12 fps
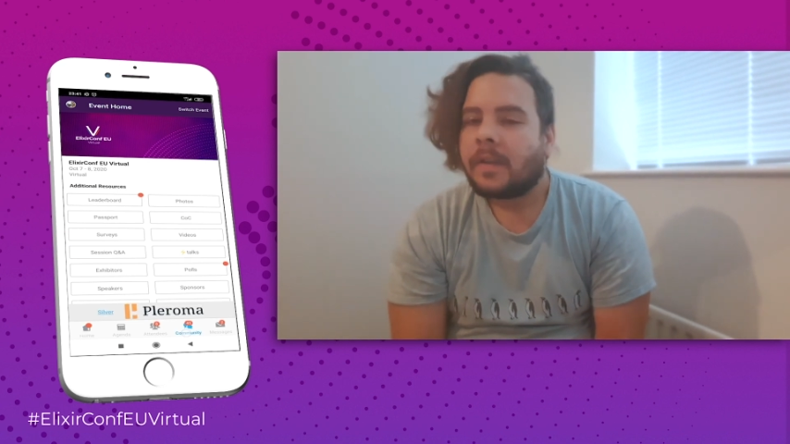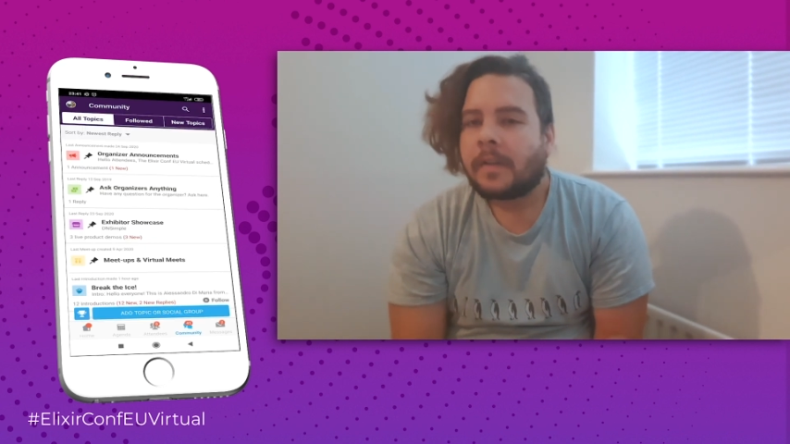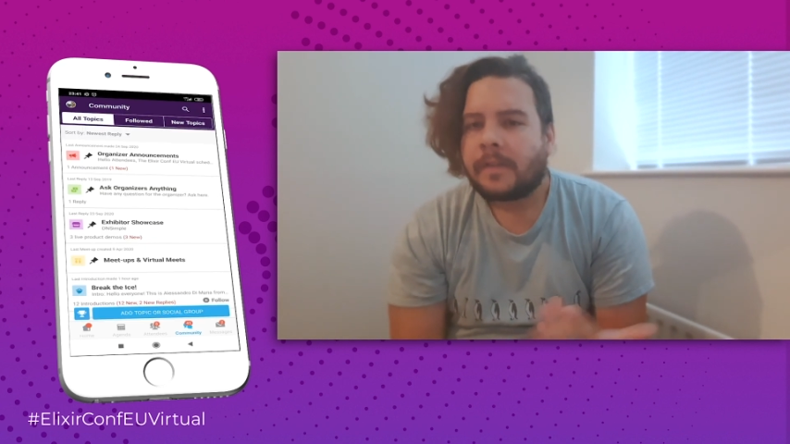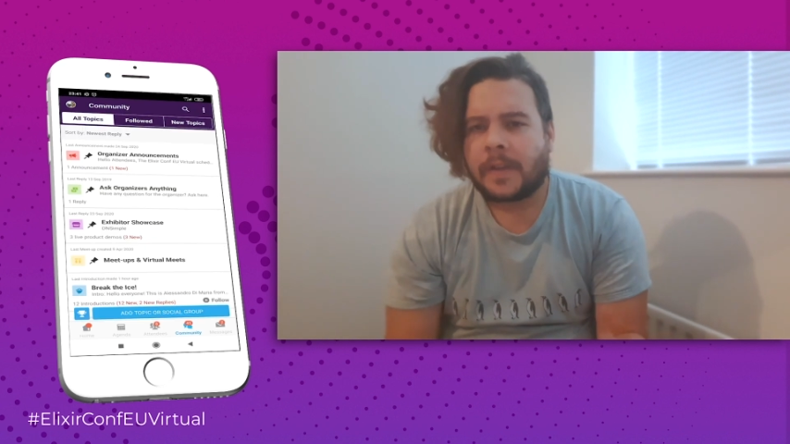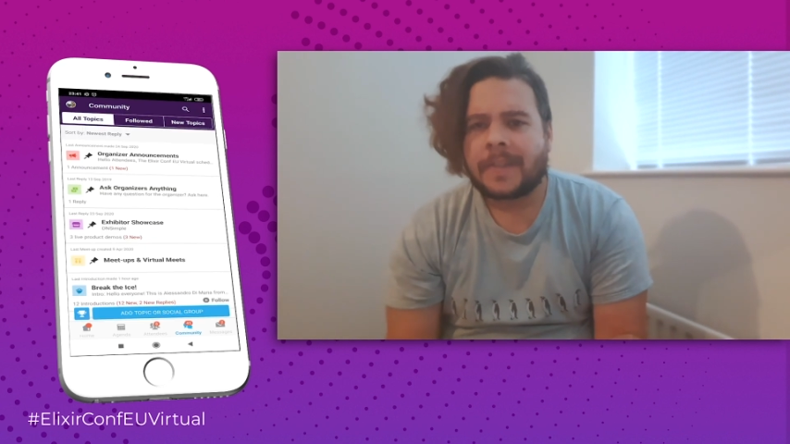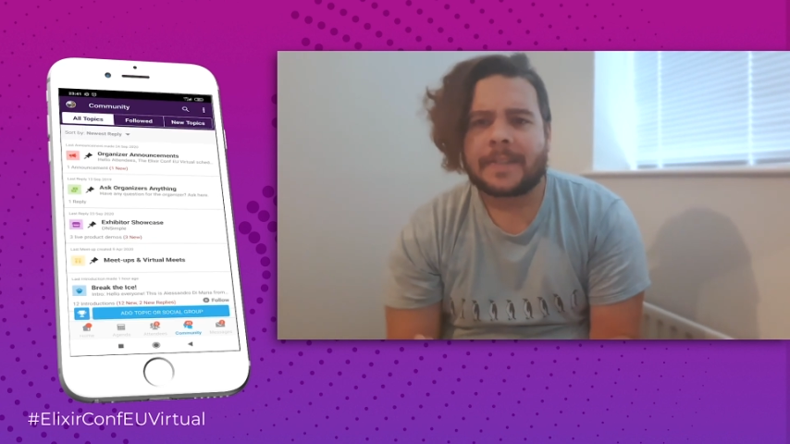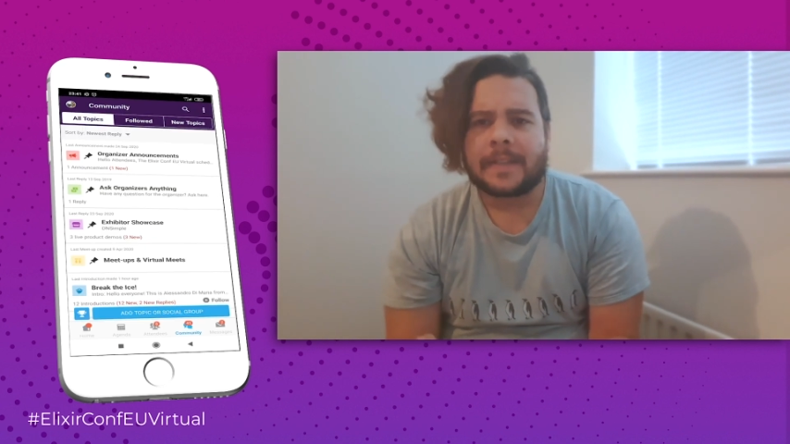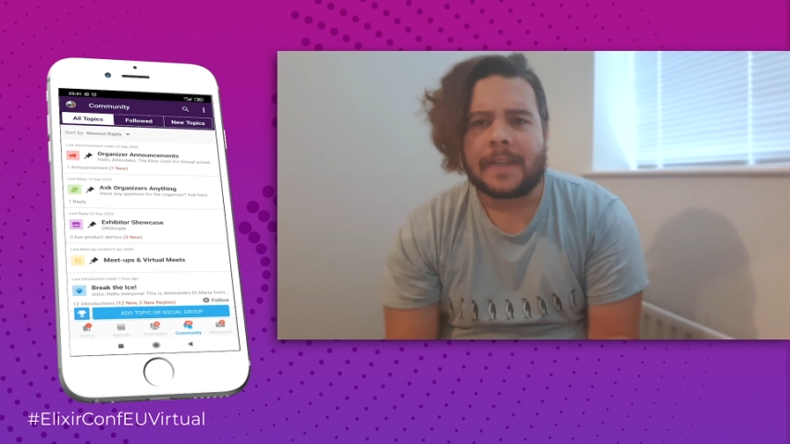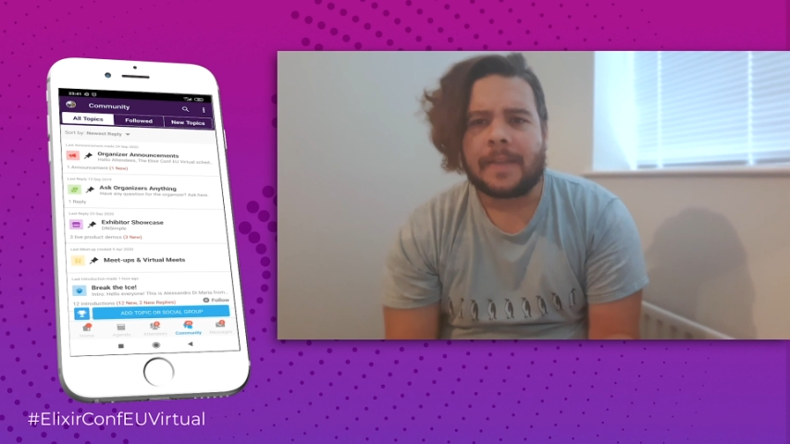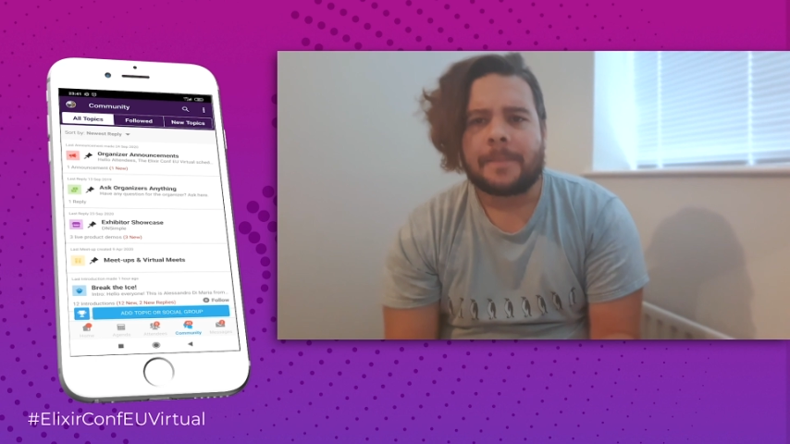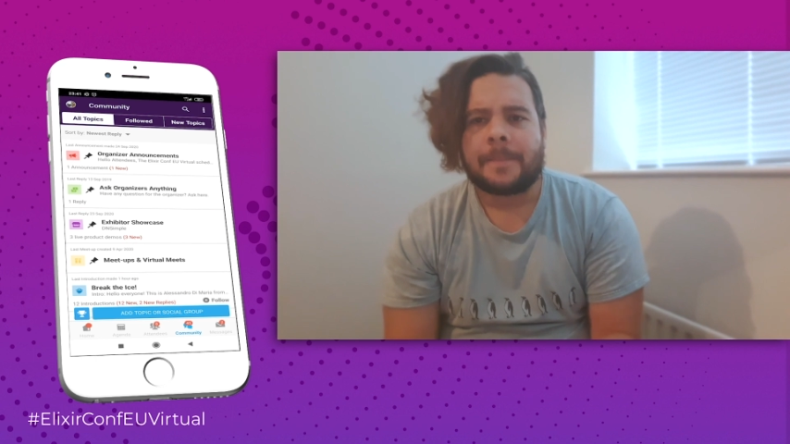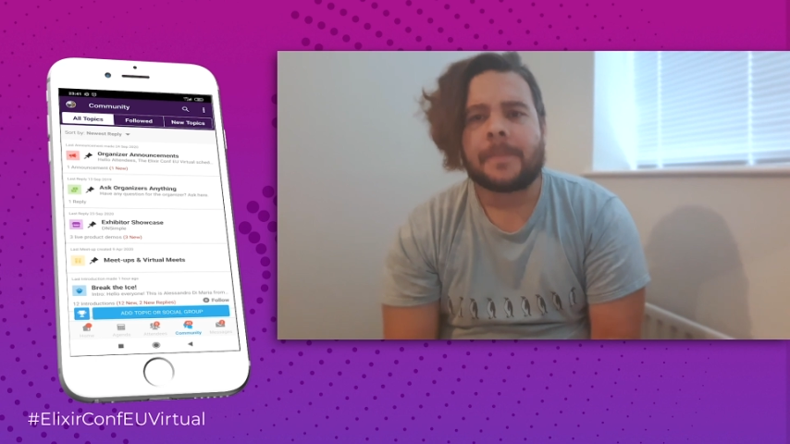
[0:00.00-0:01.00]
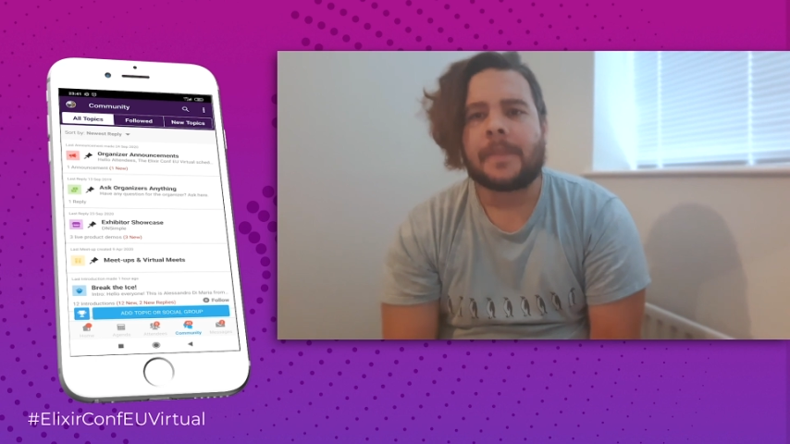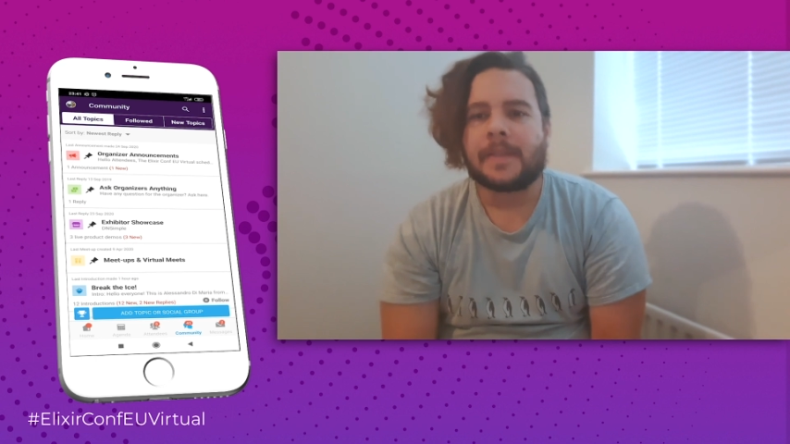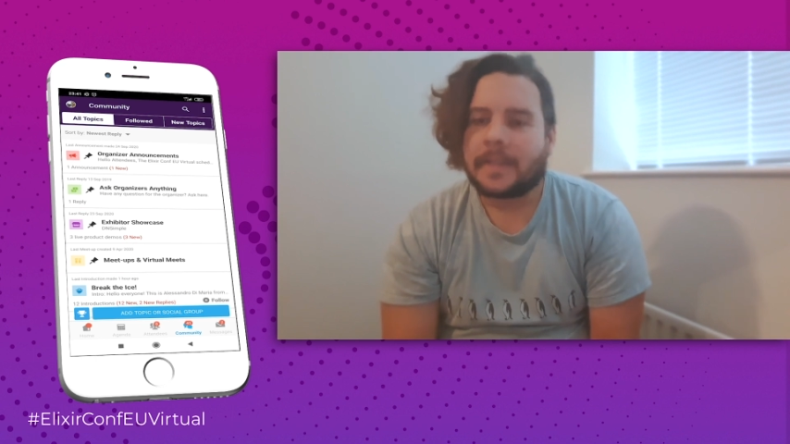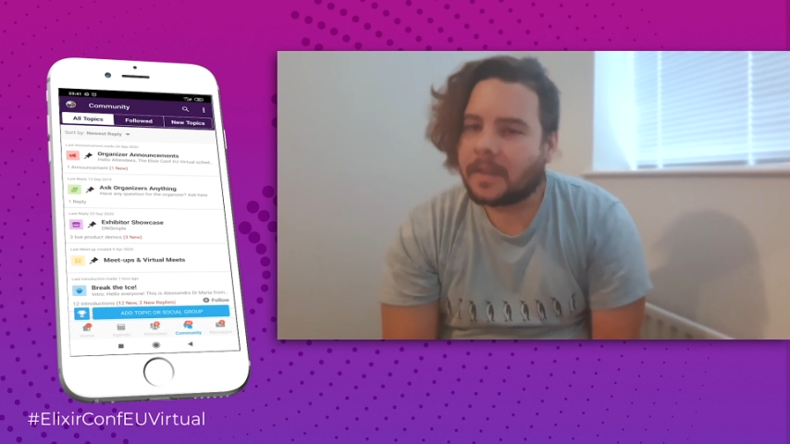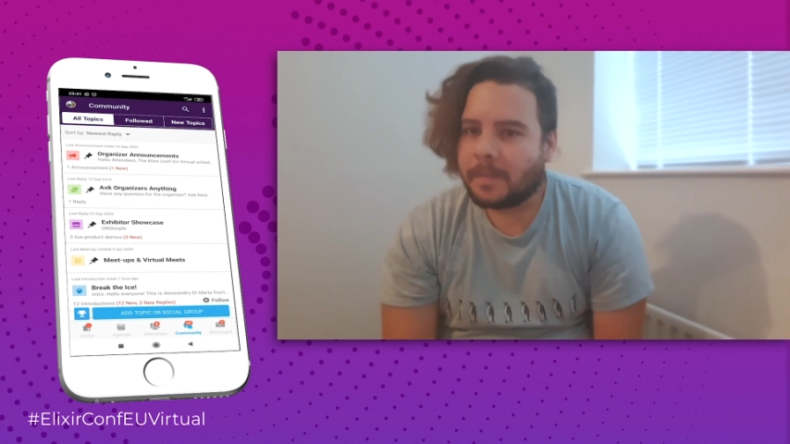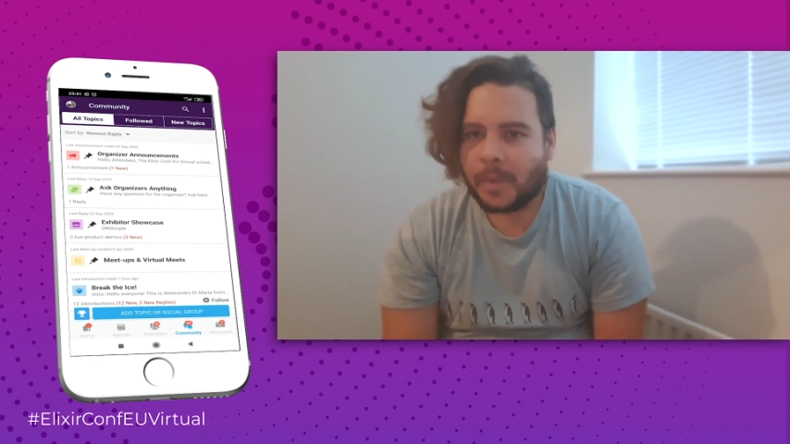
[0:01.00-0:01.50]
Firstly, there's the
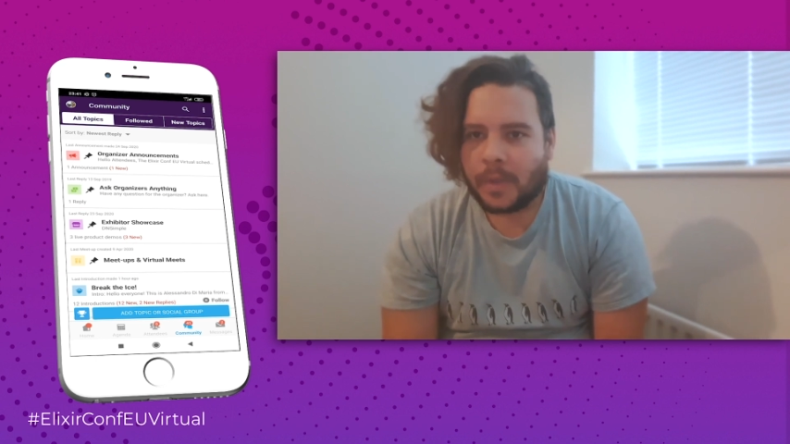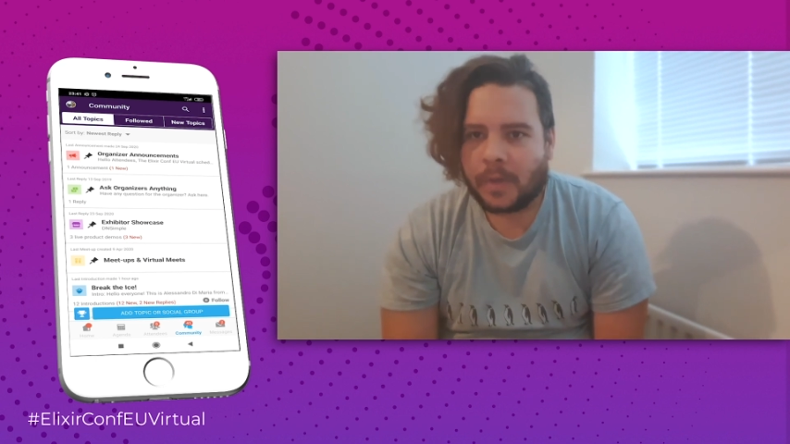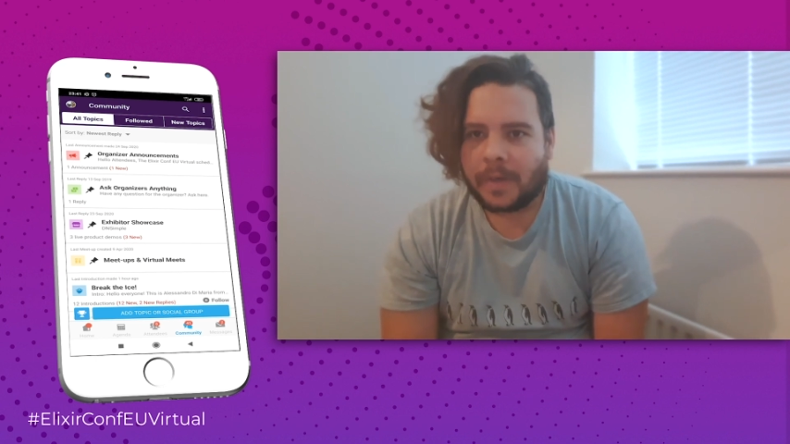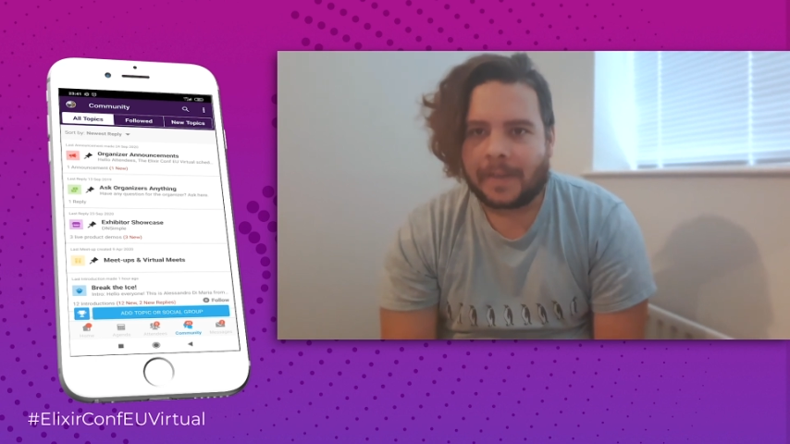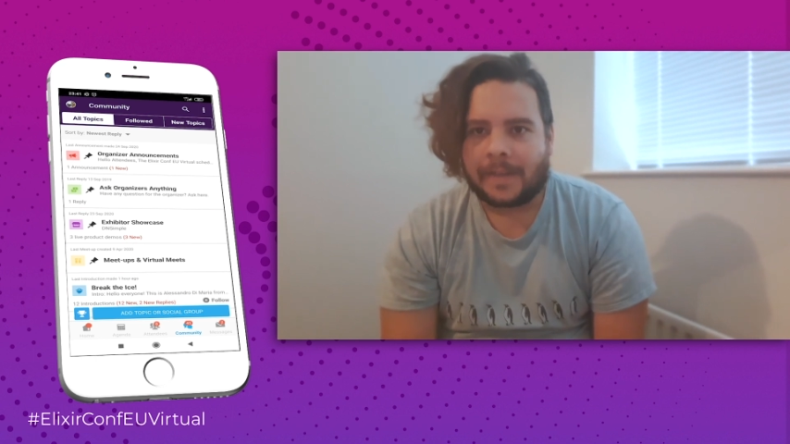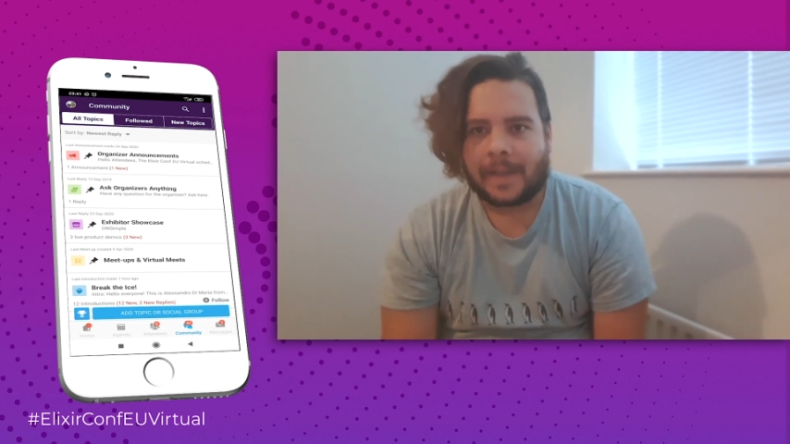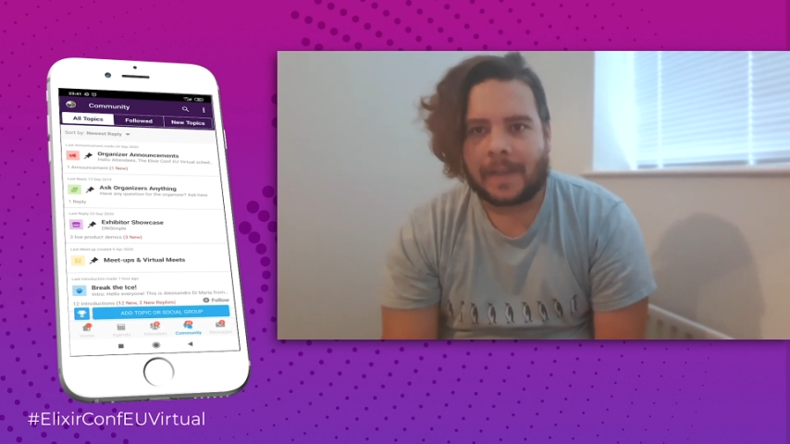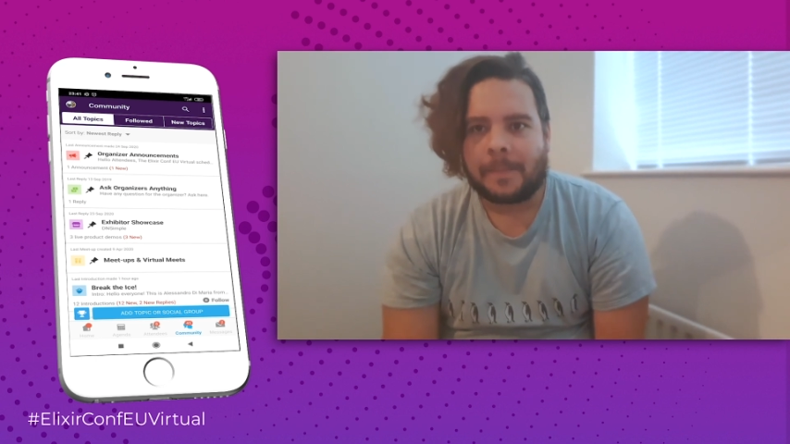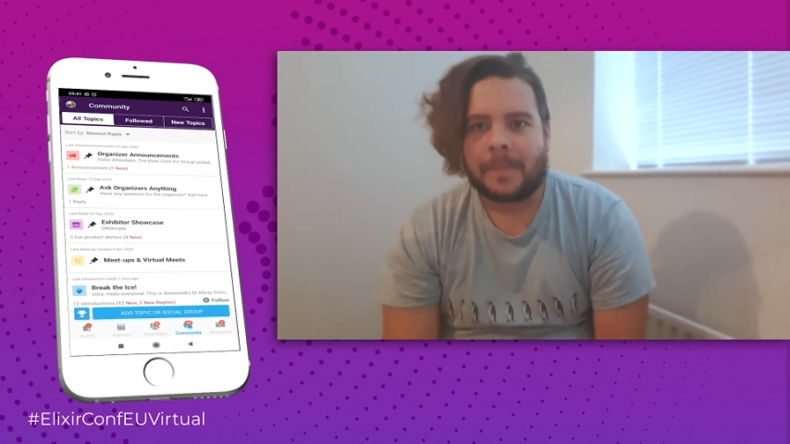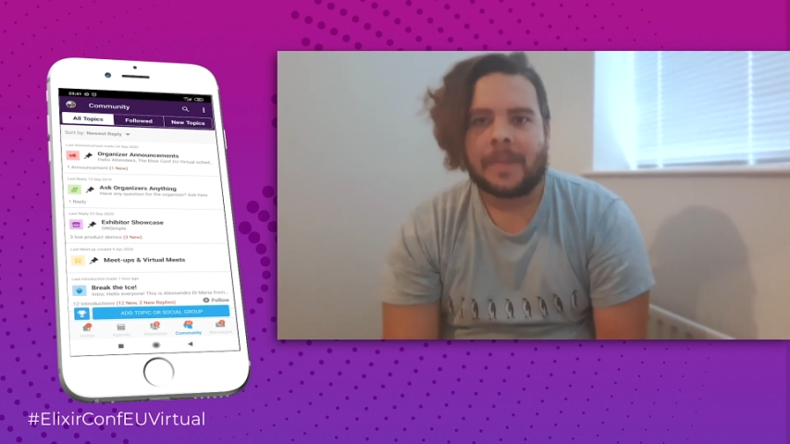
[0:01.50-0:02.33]
Community tab,